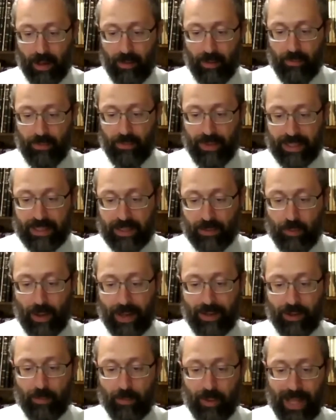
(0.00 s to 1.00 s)
This is
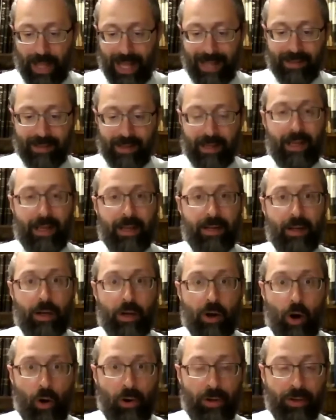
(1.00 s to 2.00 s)
when you planted it in a
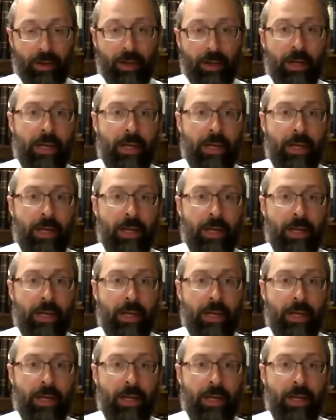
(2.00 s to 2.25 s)
garden,